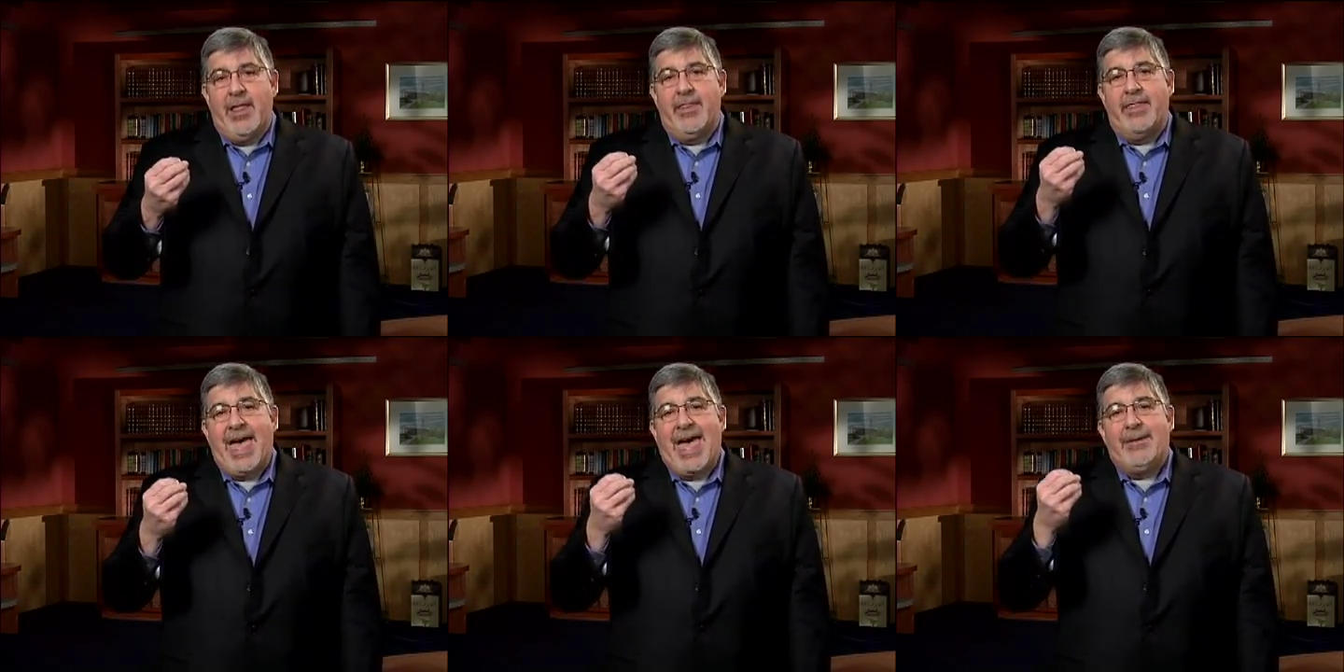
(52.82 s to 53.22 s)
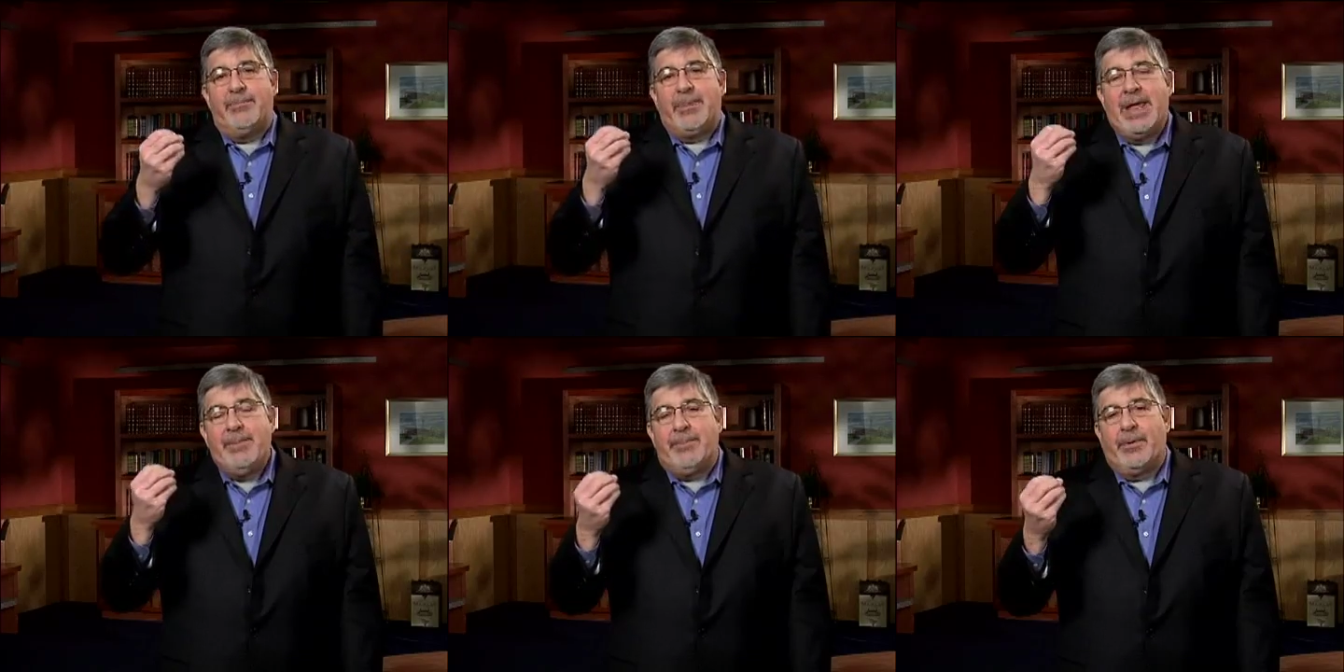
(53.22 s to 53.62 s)
that
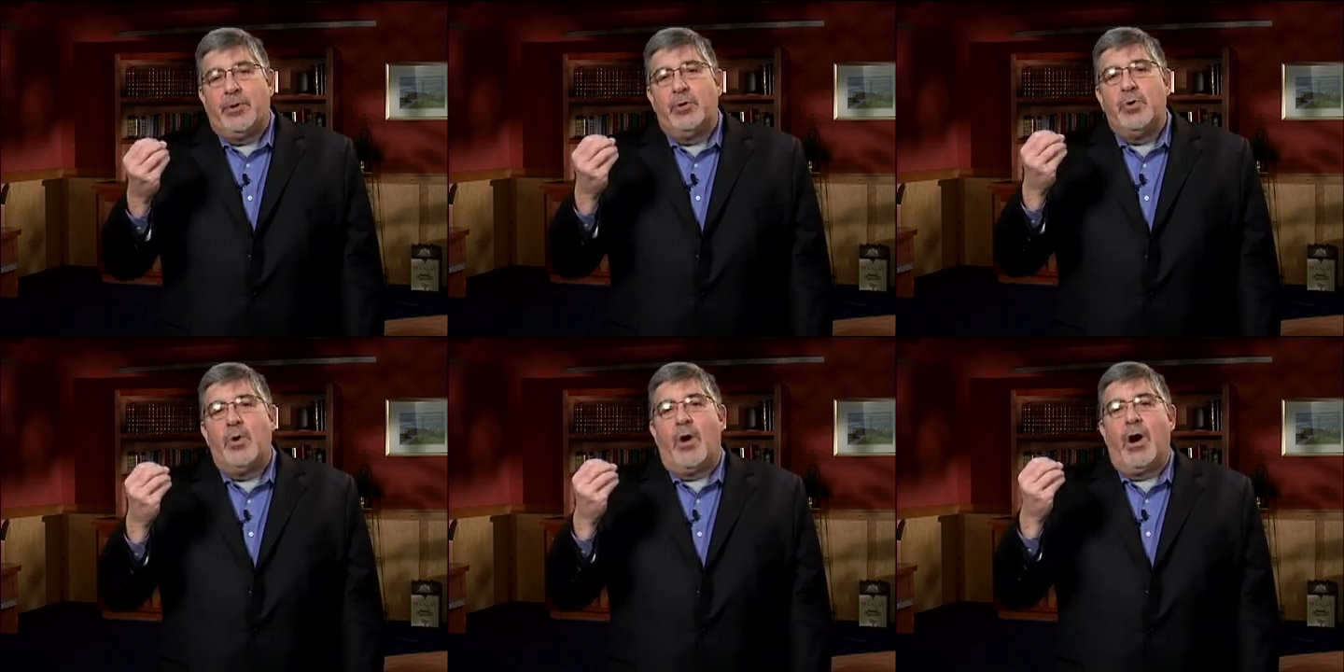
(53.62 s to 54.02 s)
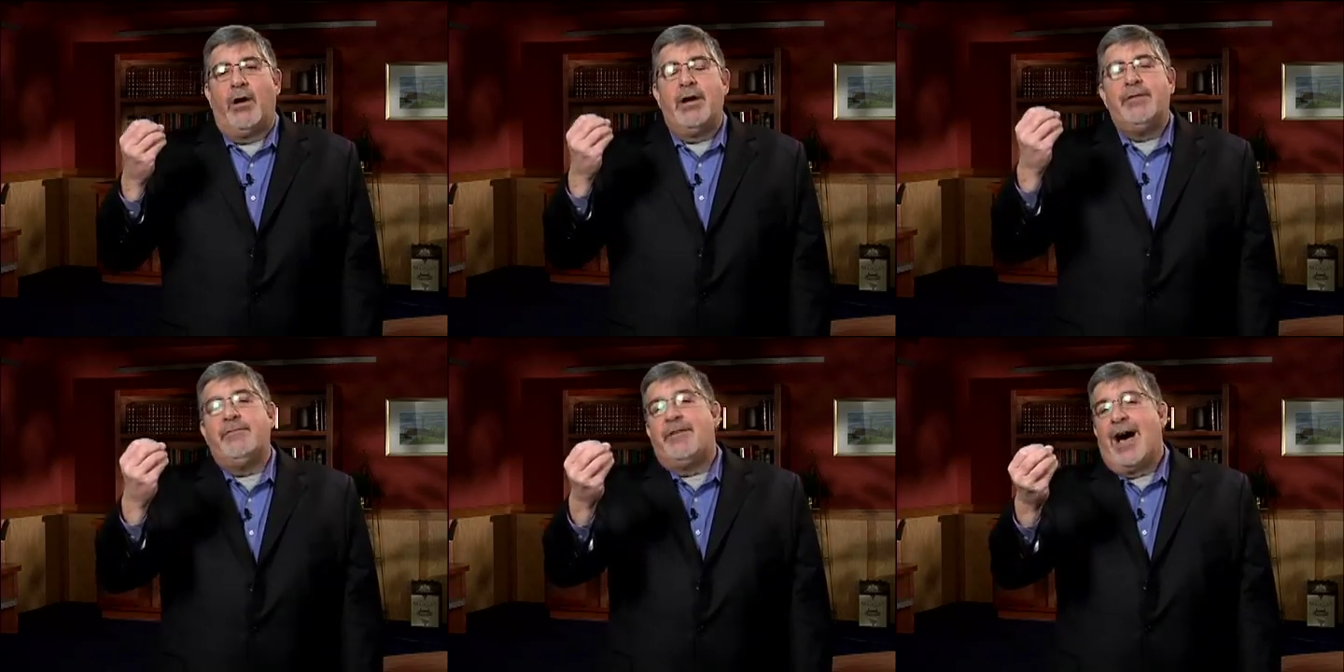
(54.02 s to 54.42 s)
people who
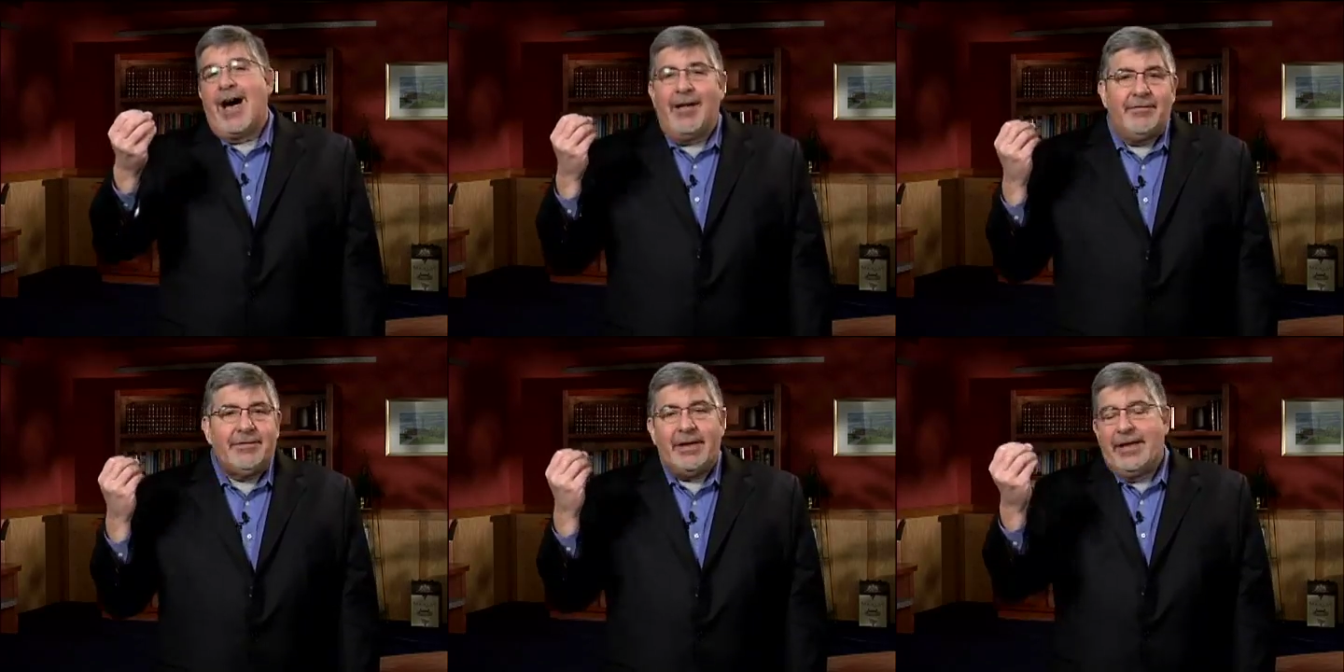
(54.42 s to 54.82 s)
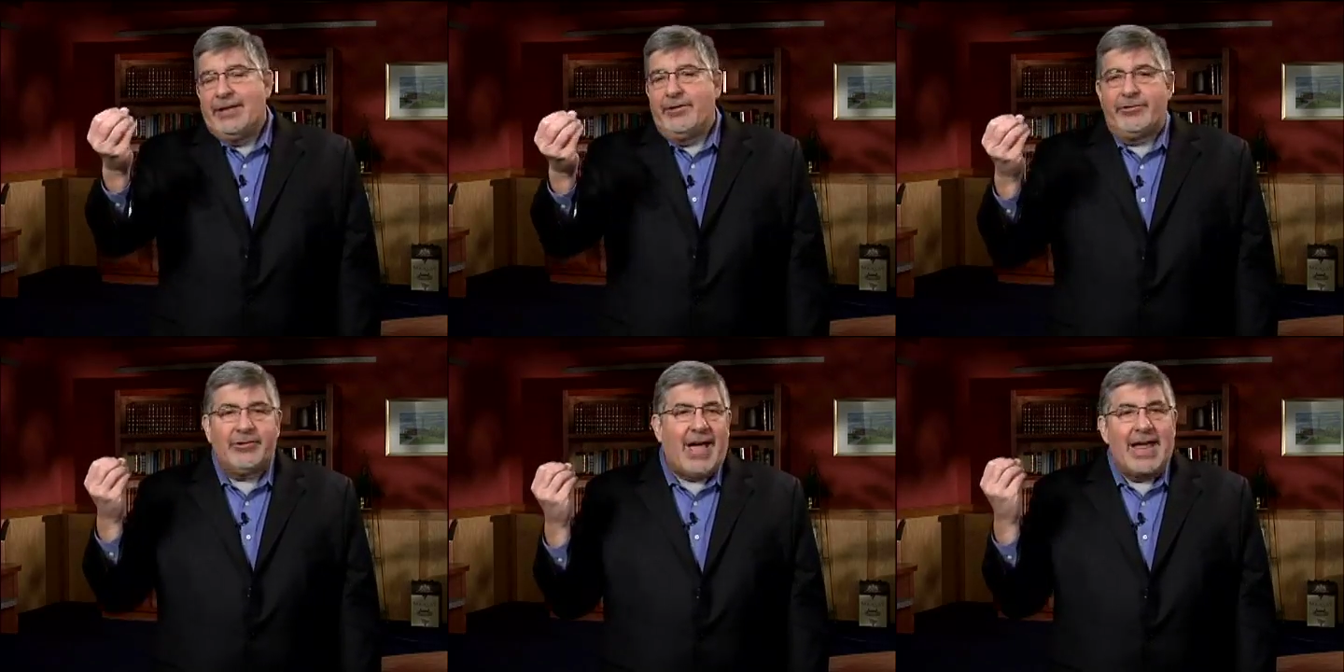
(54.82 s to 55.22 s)
are involved
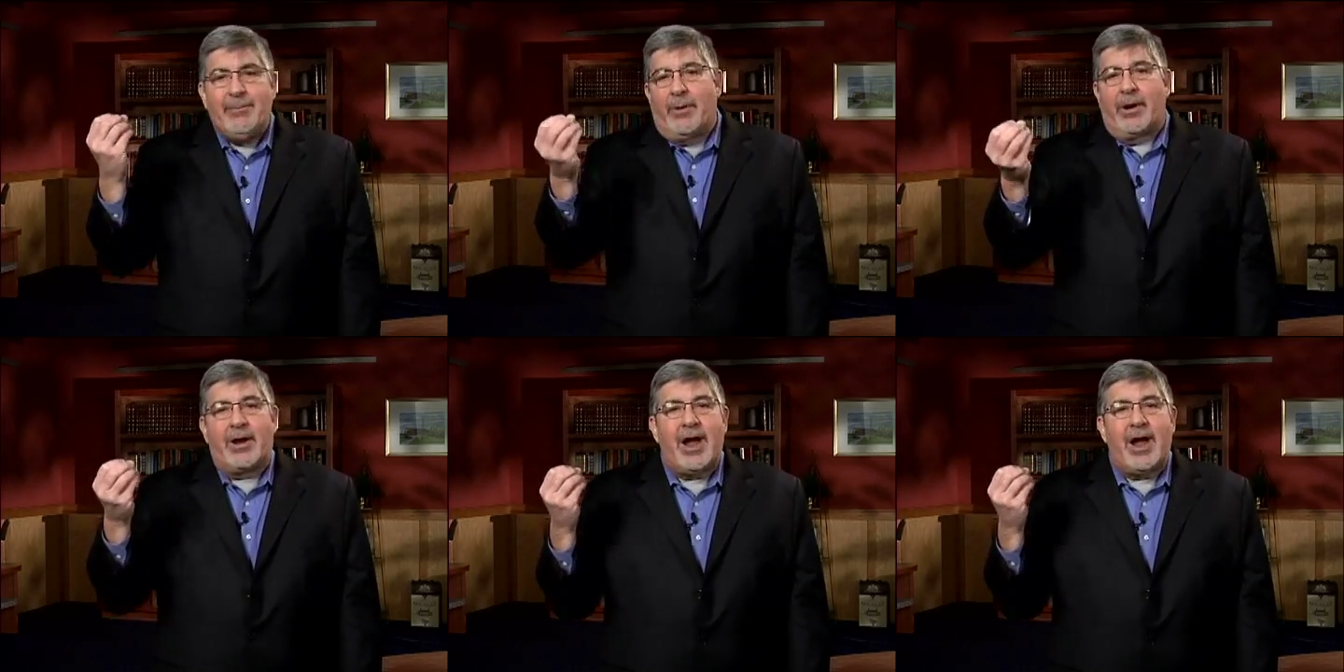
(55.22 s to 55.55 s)
in sidebar